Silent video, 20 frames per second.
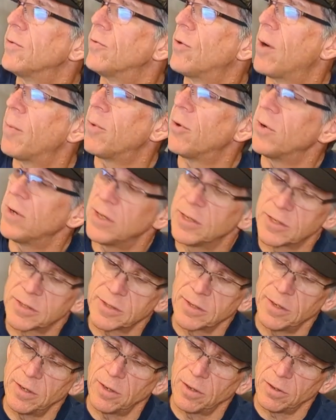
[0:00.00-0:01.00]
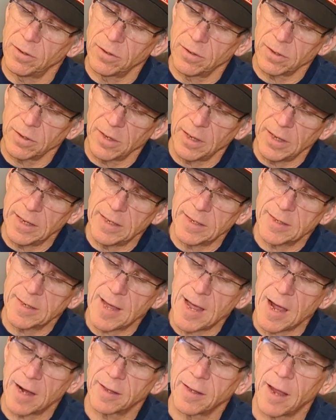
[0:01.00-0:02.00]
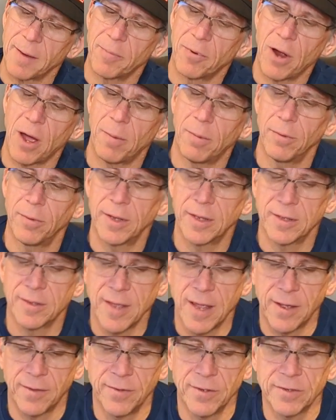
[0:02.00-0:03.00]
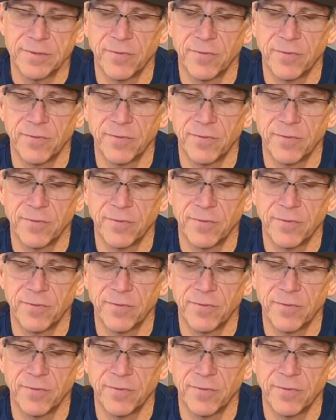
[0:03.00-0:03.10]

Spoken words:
rubber is still intact. I probably can take this